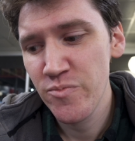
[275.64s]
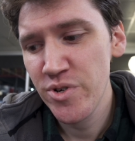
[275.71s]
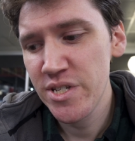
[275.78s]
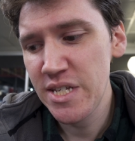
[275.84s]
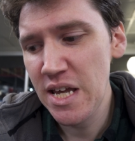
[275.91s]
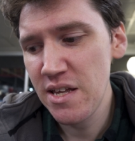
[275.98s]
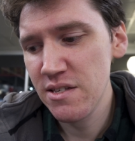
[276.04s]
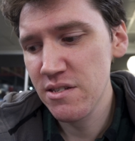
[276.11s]
We
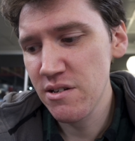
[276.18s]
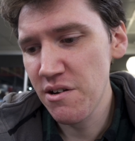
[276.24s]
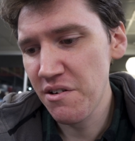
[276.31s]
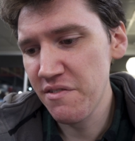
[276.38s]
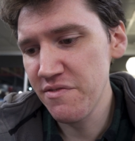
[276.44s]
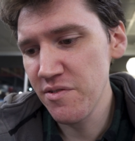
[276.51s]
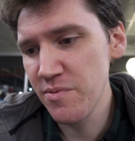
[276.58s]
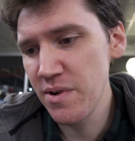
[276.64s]
sat and
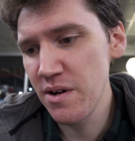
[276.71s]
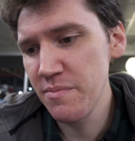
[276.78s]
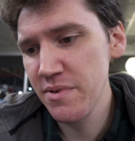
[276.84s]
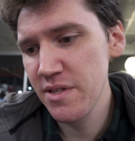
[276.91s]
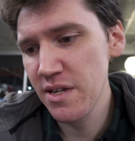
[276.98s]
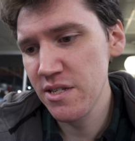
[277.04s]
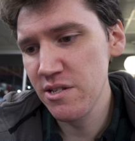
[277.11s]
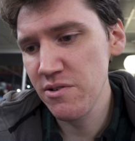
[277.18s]
talked for a while,
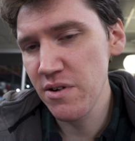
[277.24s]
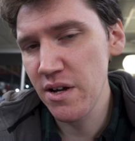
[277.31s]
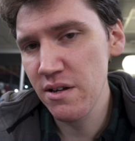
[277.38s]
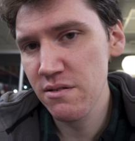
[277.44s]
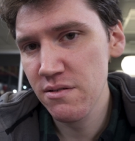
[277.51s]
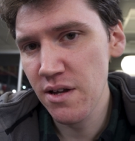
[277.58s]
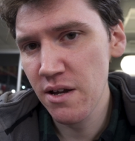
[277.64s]
but that's all right.